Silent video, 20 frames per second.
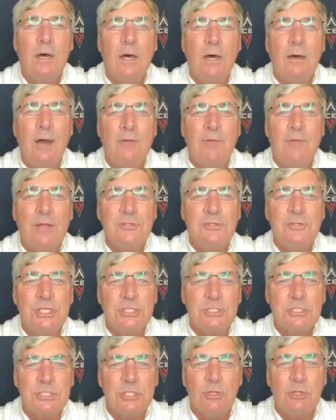Uh, and
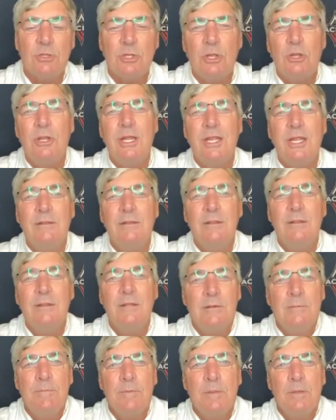she's still learning
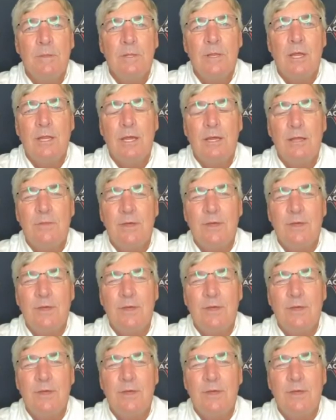uh,